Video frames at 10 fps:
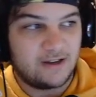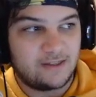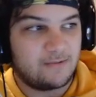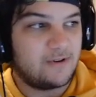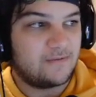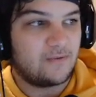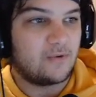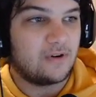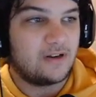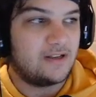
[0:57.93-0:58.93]
3 to
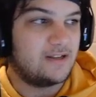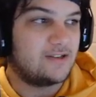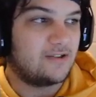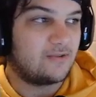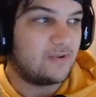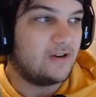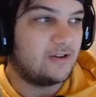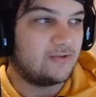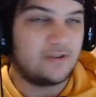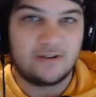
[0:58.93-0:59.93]
4 is
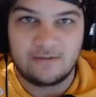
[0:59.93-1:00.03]
300.